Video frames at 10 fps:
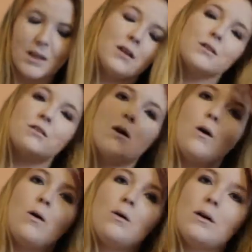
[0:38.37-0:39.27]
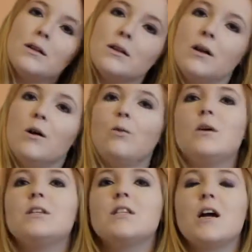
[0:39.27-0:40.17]
So
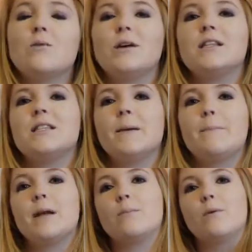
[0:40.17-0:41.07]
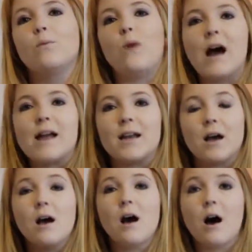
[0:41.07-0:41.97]
we'll start with tip number 1,
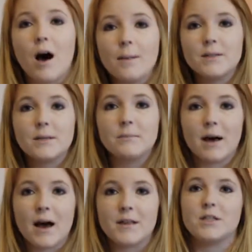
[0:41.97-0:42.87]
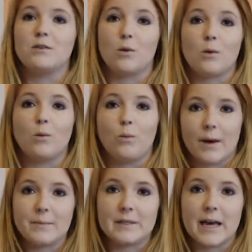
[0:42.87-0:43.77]
optimize your
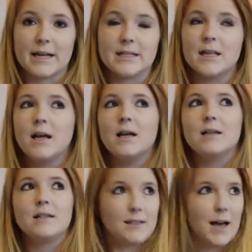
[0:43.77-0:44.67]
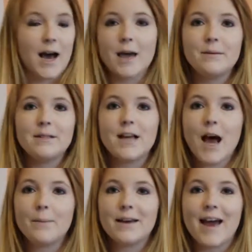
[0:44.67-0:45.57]
websites. Time and
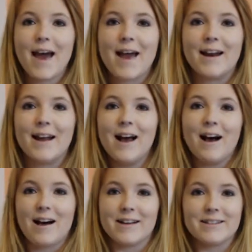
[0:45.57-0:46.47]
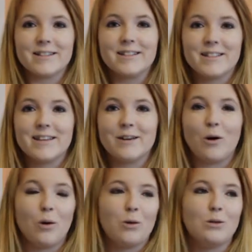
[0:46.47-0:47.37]
time again, I see
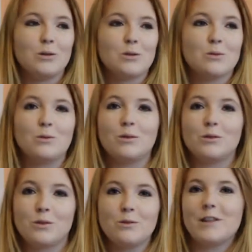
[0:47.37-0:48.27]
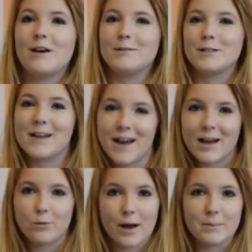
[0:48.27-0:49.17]
old school
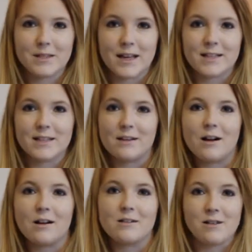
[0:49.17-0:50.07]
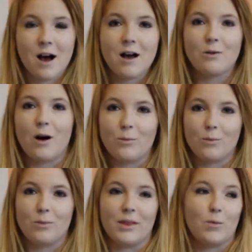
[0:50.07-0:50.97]
2009 websites that are not
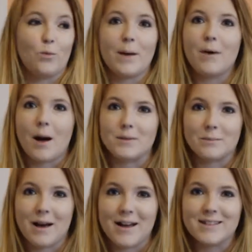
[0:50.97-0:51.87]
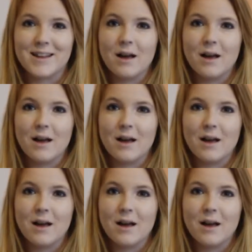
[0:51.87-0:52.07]
like web optimized.